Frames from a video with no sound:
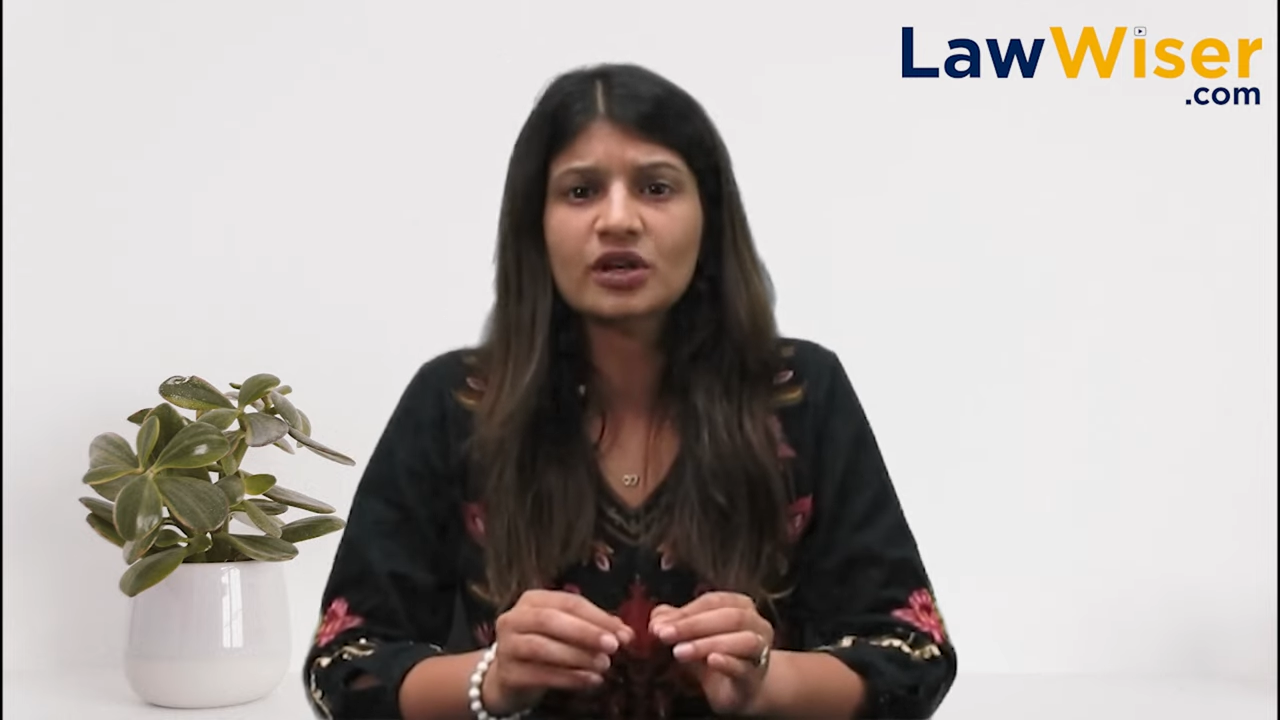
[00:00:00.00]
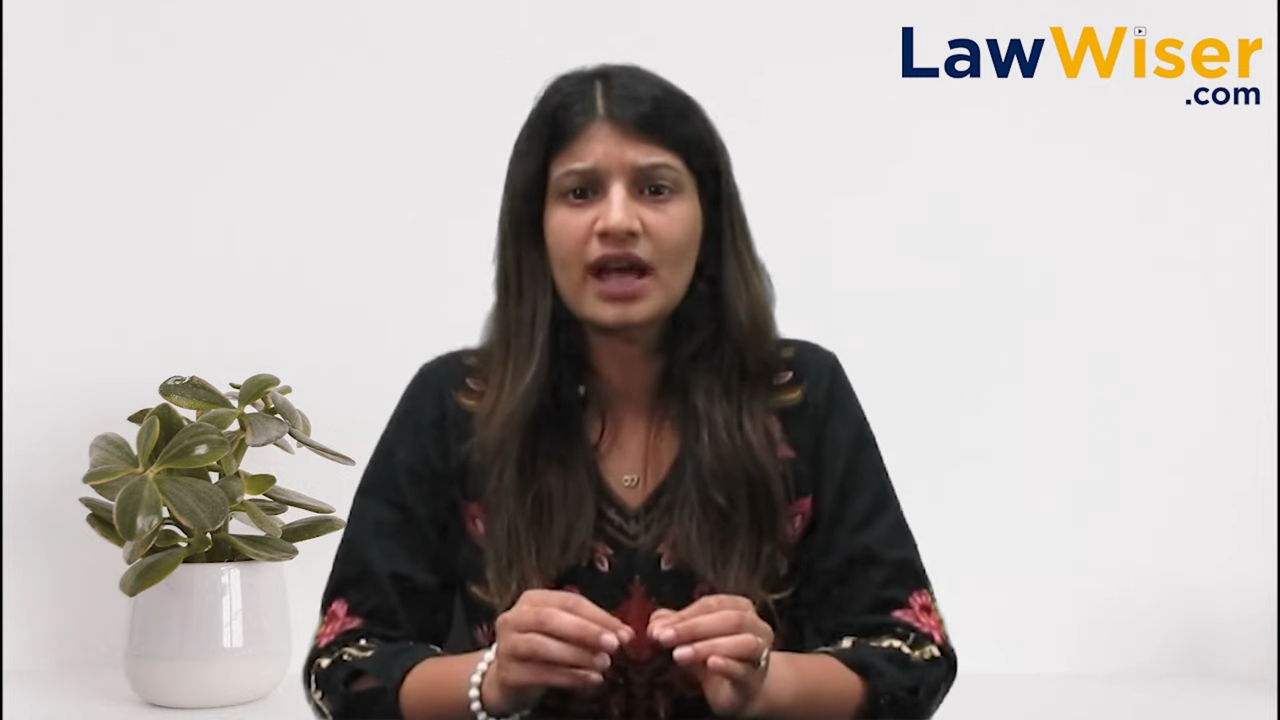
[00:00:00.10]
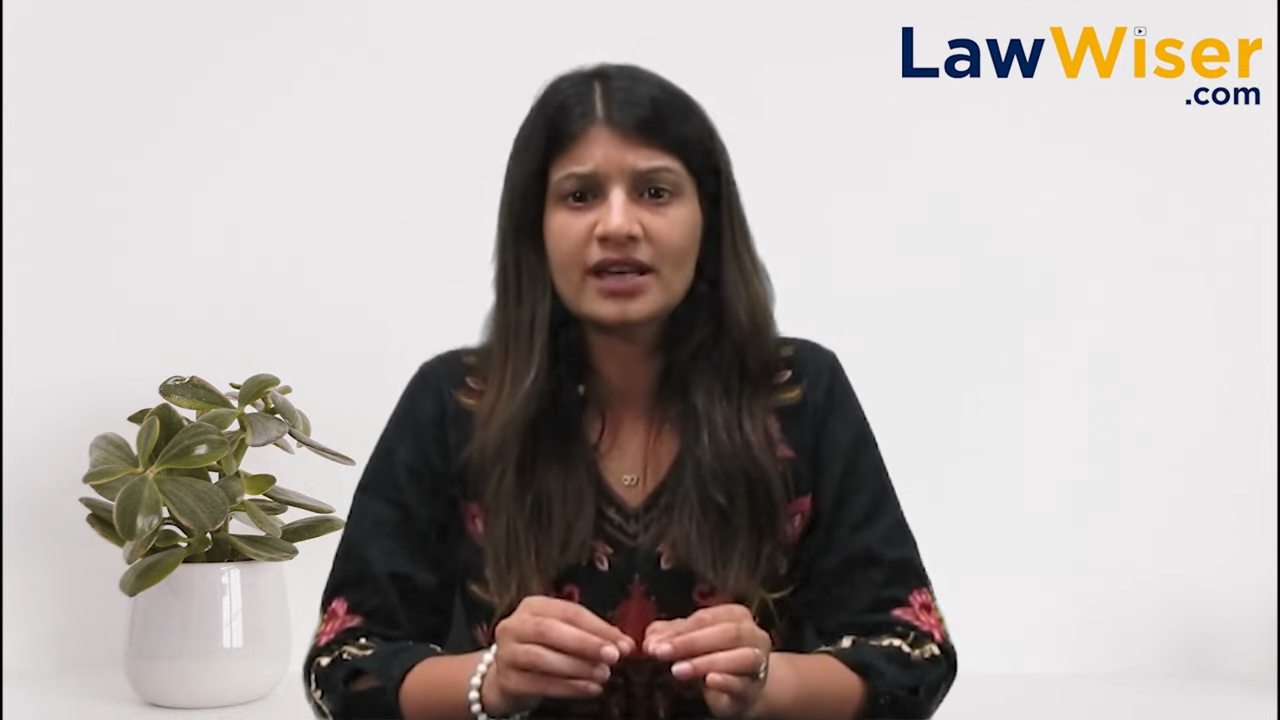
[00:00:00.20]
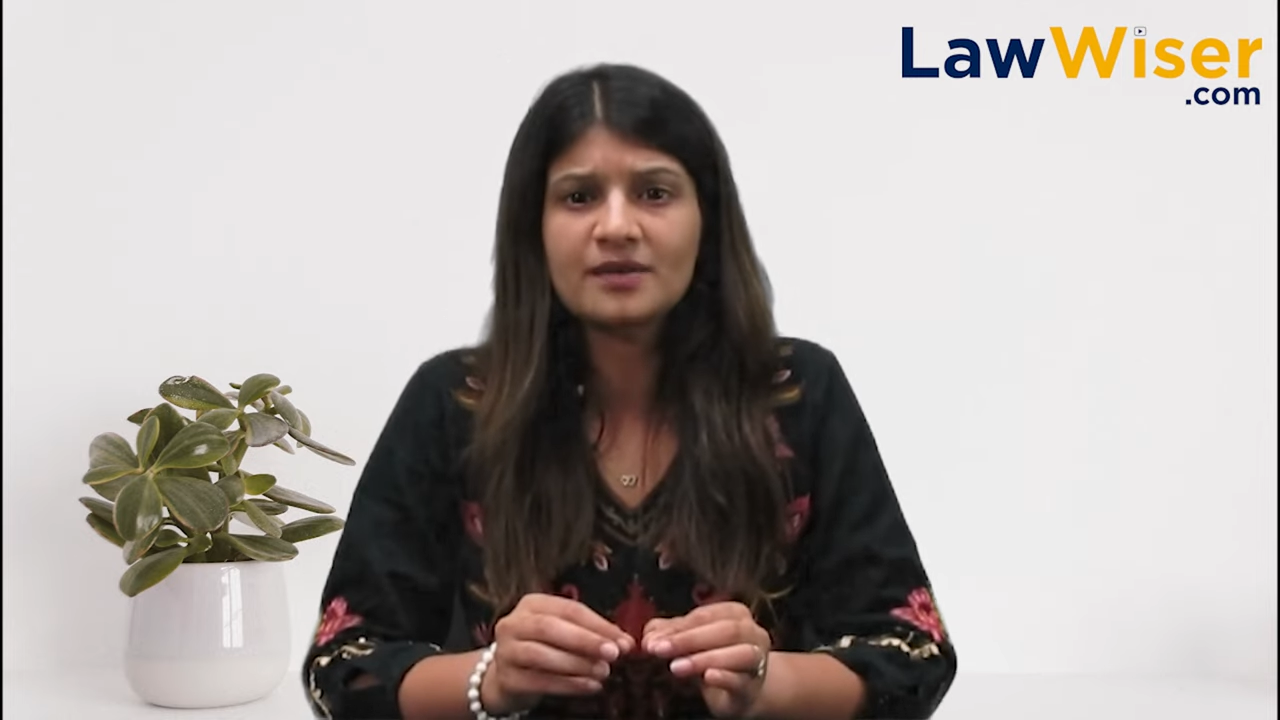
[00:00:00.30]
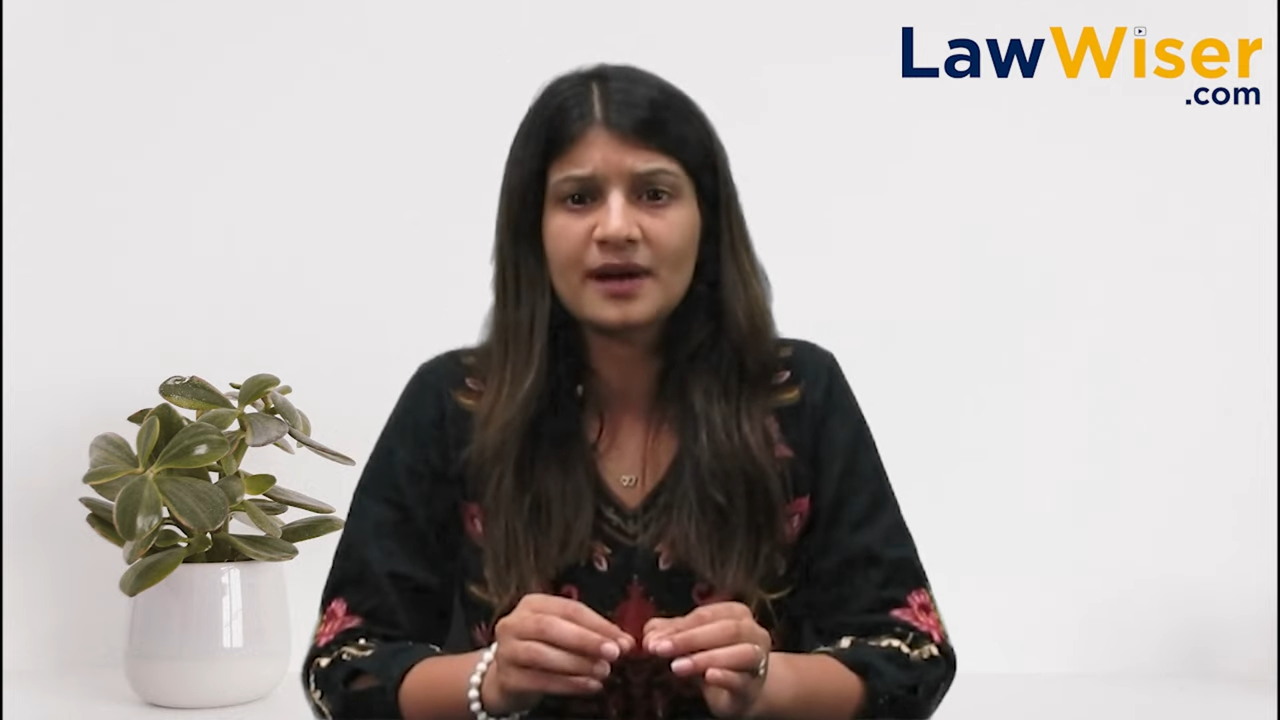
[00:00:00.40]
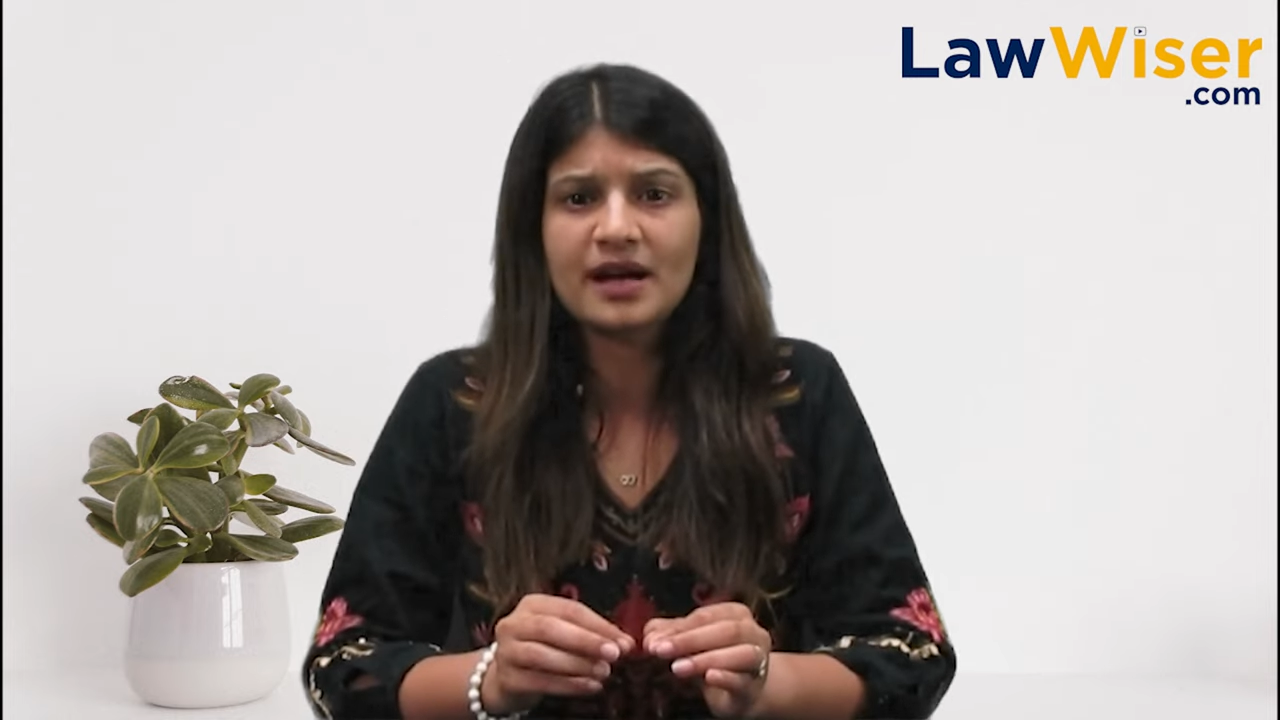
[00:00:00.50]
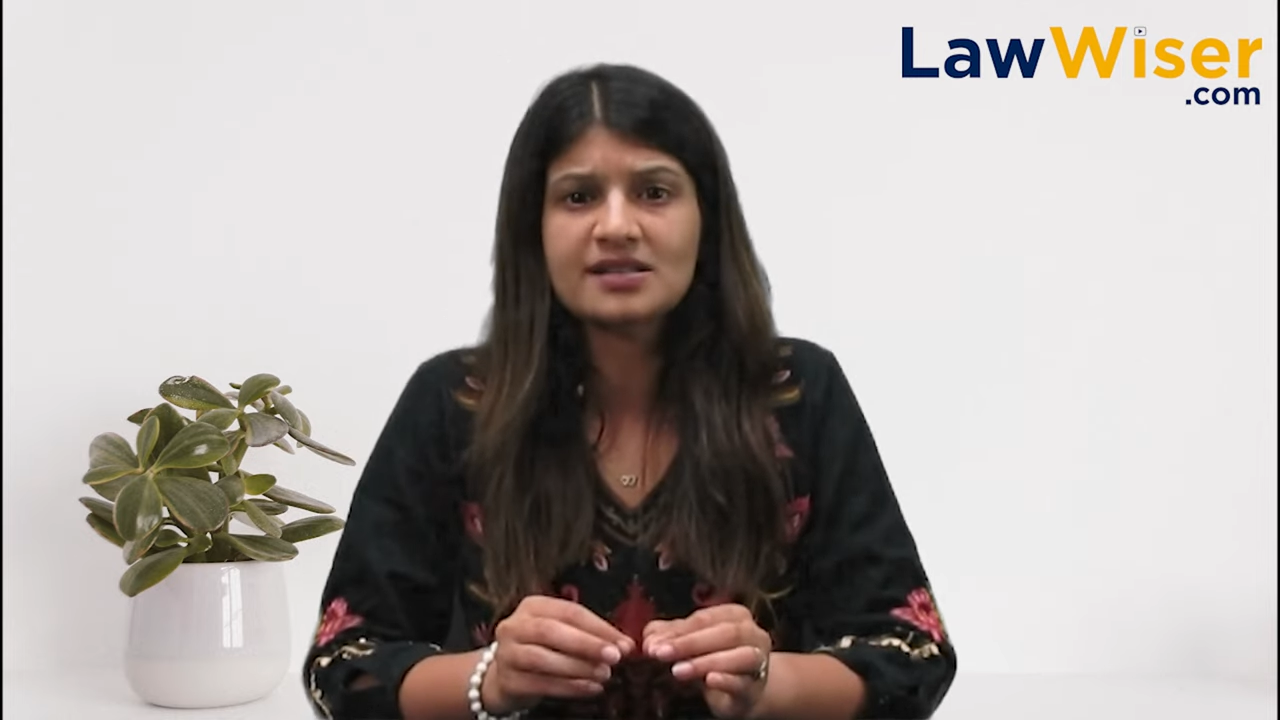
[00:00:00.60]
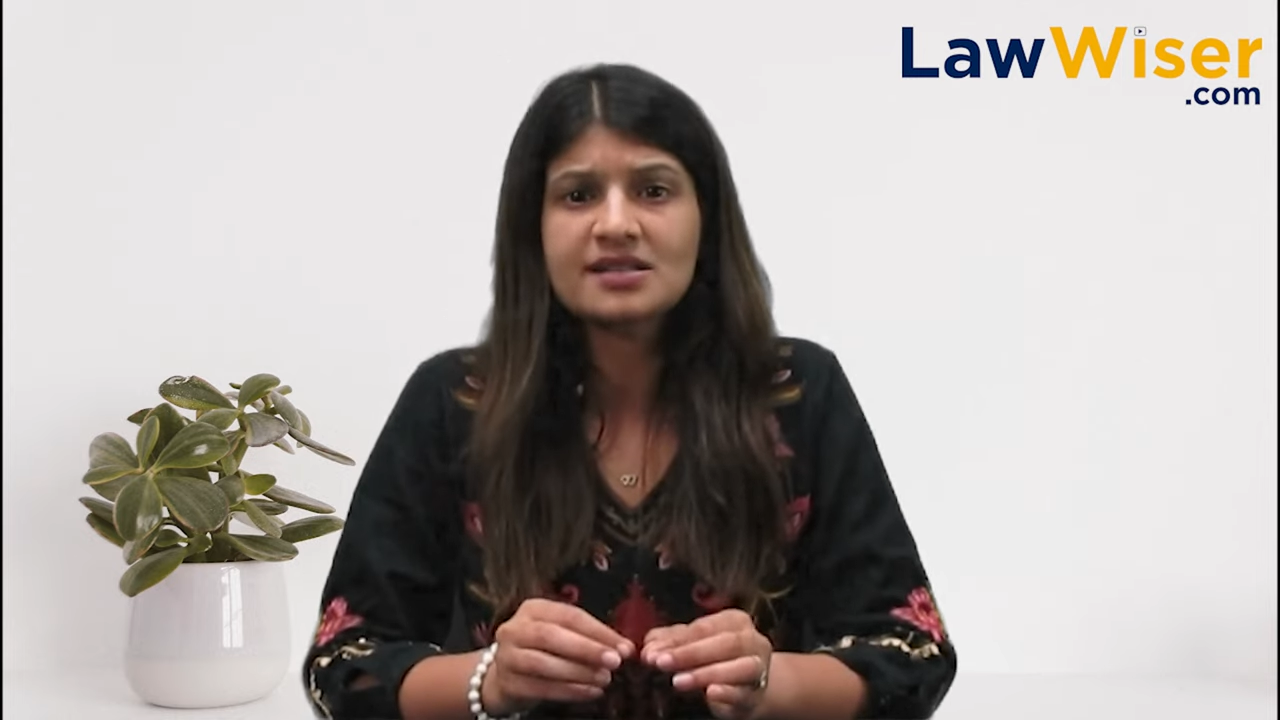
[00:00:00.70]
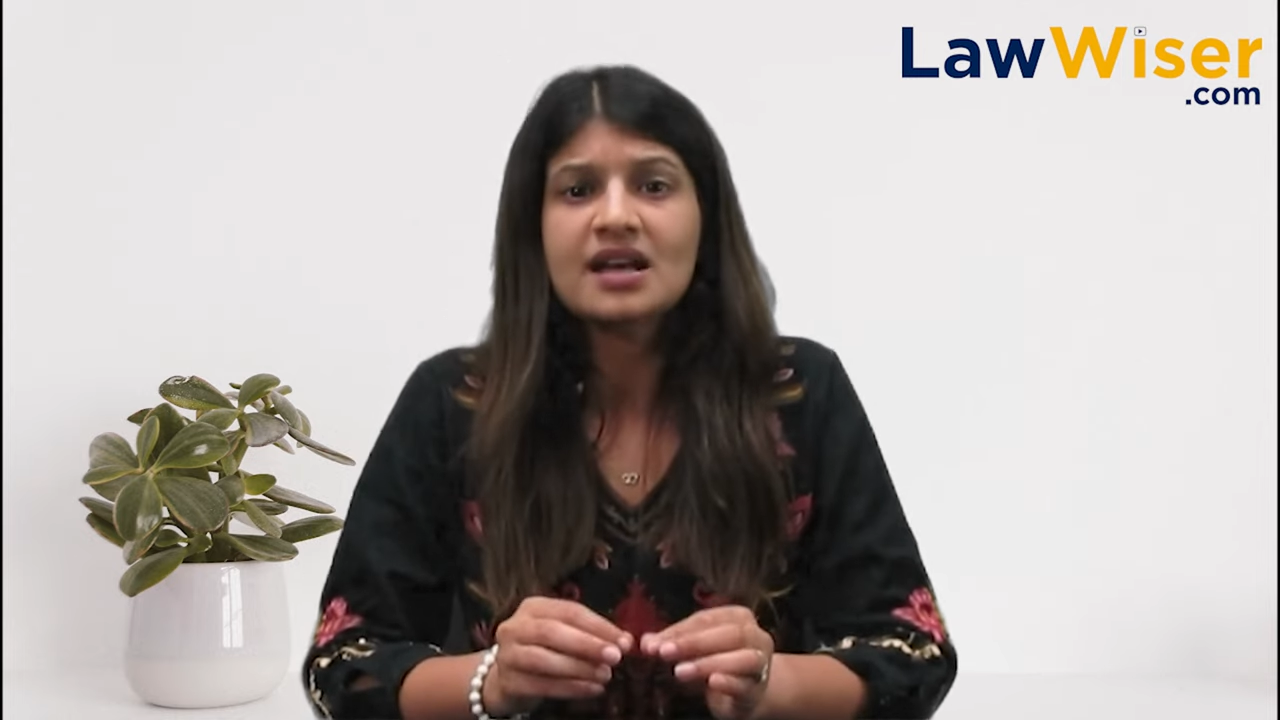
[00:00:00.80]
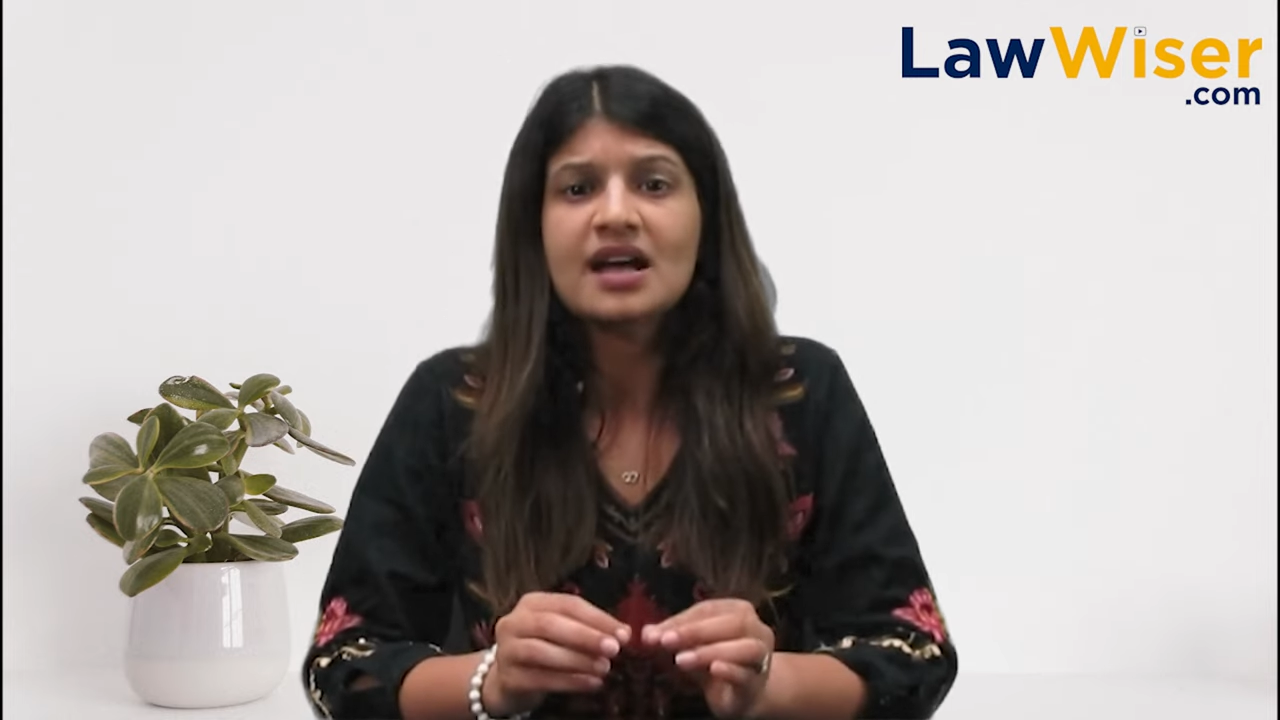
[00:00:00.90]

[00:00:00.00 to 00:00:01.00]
carry bags